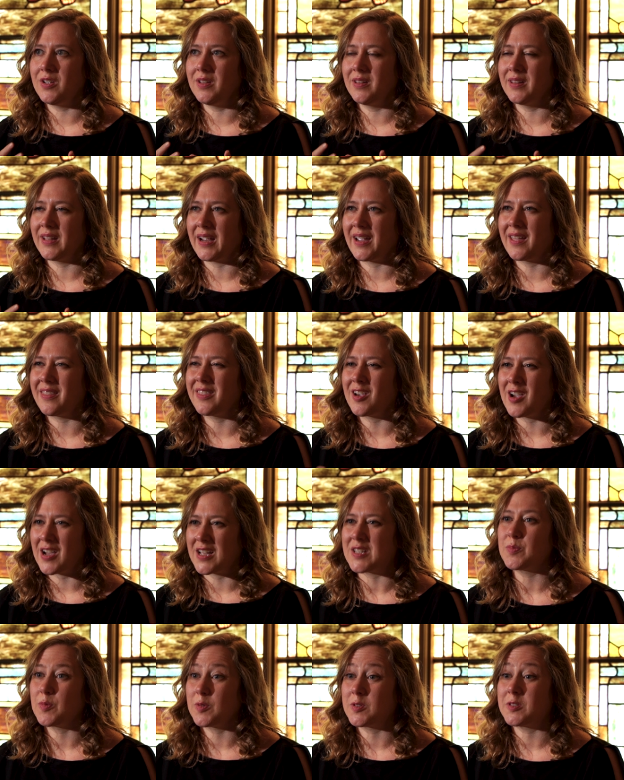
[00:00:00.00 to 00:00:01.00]
the
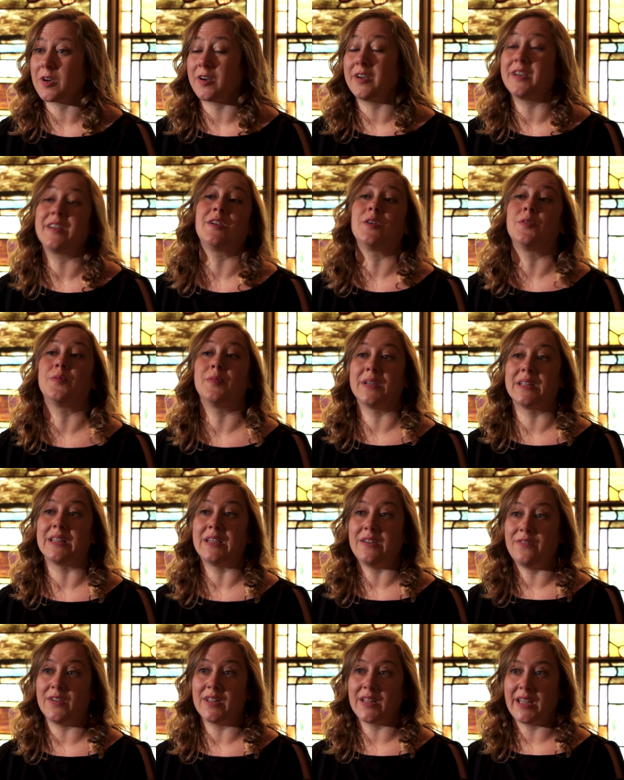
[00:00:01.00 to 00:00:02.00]
gospel started to
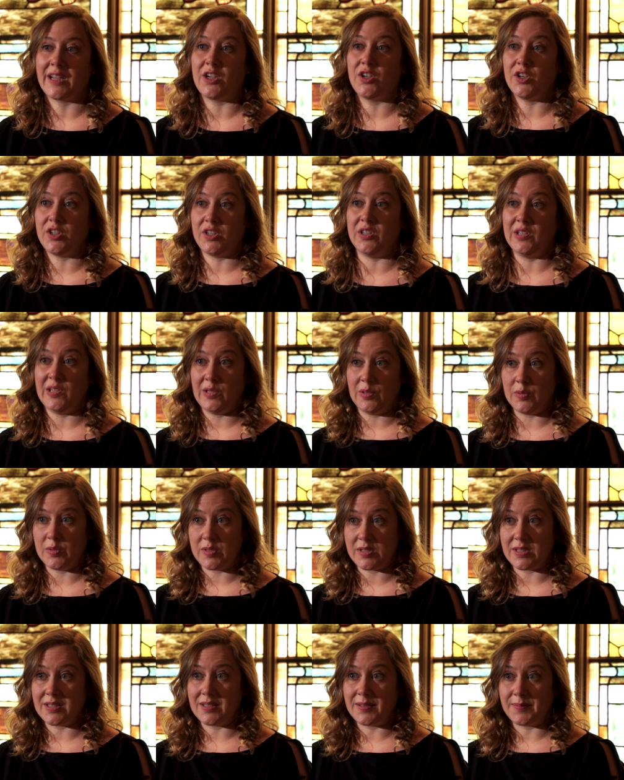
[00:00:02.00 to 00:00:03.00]
really feel like good
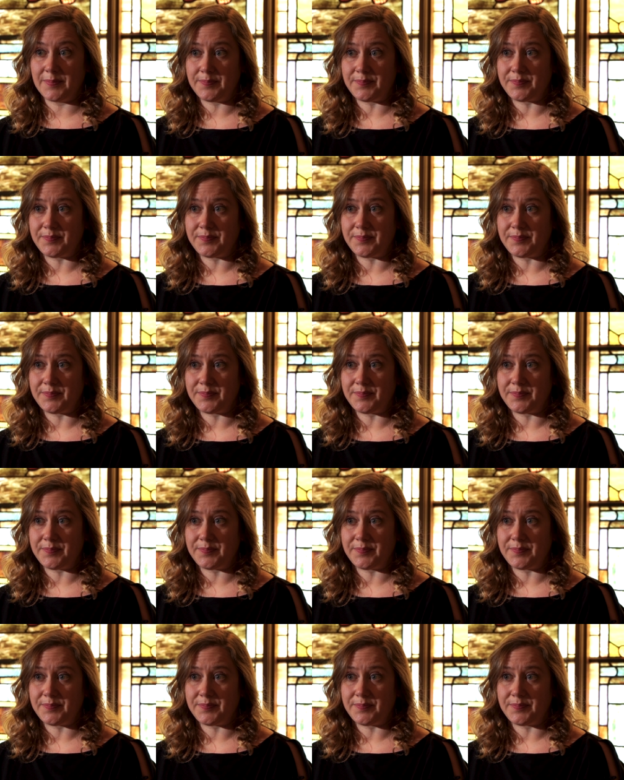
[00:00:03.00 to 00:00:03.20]
news.